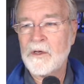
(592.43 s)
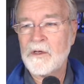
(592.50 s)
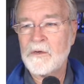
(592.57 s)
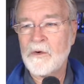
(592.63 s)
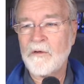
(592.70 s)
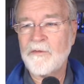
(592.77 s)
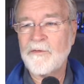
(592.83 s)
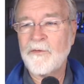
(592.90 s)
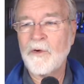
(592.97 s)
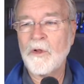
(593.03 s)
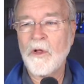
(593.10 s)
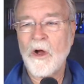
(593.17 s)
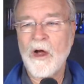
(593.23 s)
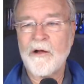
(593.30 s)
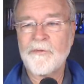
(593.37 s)
to a
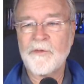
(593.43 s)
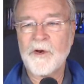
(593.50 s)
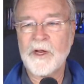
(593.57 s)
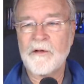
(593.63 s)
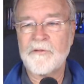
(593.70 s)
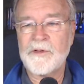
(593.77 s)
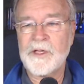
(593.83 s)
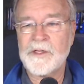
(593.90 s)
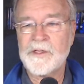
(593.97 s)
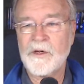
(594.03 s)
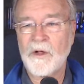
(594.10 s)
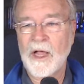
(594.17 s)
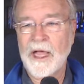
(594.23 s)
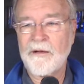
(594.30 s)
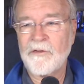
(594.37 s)
full offering of
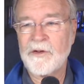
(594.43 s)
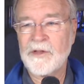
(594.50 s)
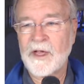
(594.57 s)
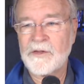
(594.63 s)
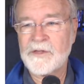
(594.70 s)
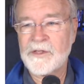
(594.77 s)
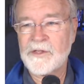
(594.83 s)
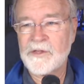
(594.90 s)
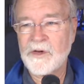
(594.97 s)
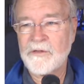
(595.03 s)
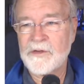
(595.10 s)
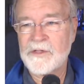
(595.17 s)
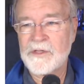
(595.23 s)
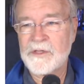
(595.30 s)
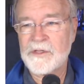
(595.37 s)
digital advertising
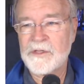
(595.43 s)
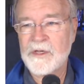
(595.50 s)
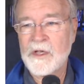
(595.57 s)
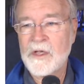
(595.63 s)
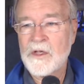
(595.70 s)
services.